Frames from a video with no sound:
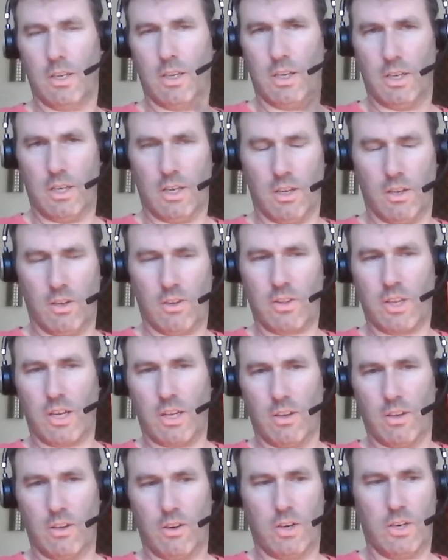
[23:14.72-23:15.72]
along
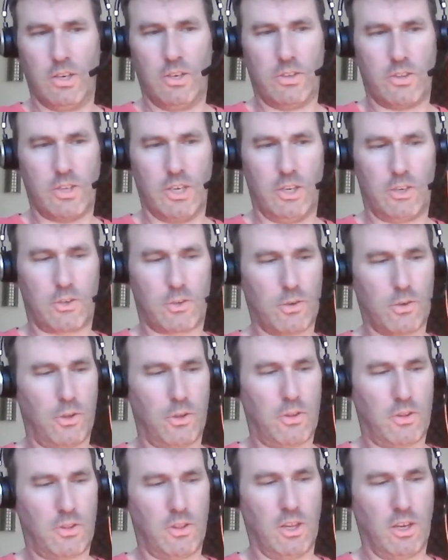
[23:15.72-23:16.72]
that line, the
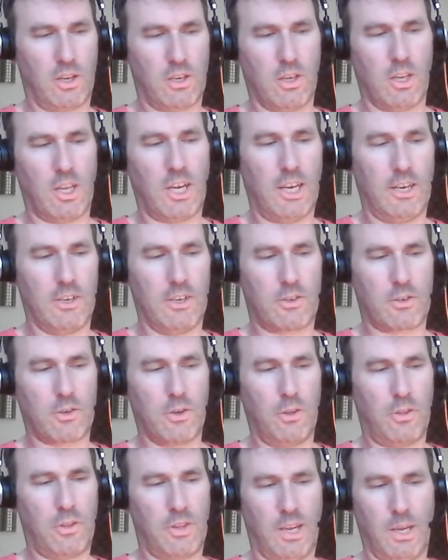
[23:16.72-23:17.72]
collated
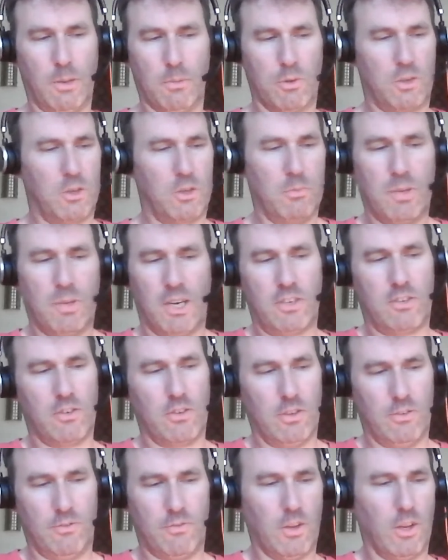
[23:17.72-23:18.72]
truth table should
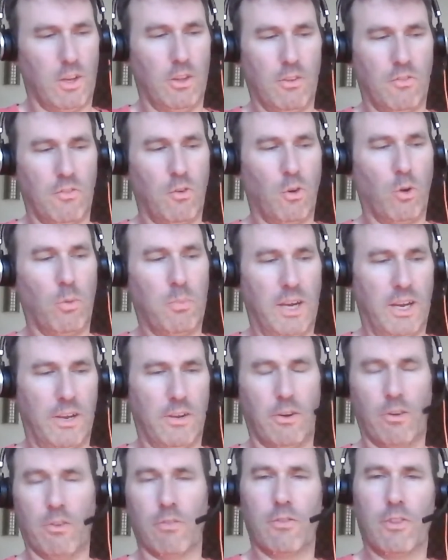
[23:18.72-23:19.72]
basically follow the format
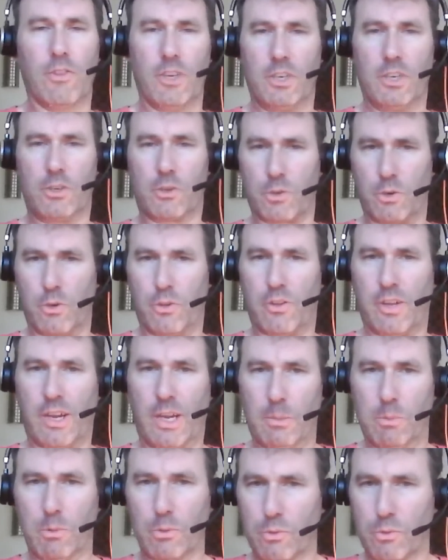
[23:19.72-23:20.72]
of the truth
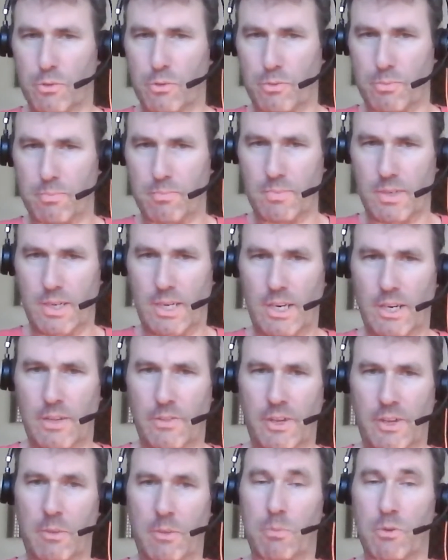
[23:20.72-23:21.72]
tables
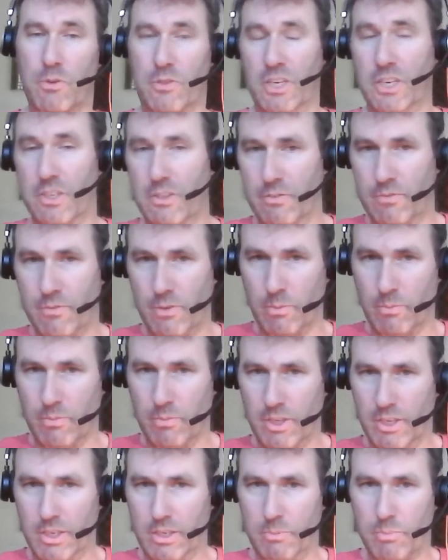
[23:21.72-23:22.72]
that are presented from
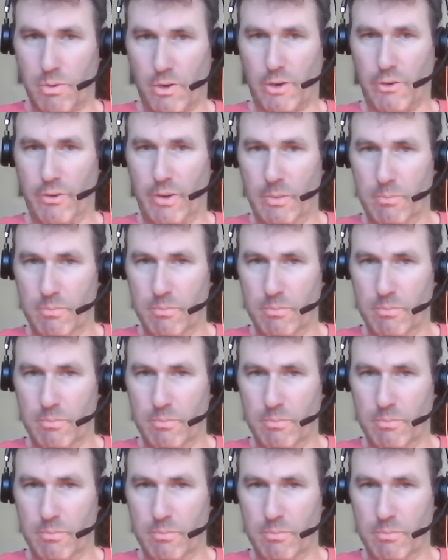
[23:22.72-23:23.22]
the program.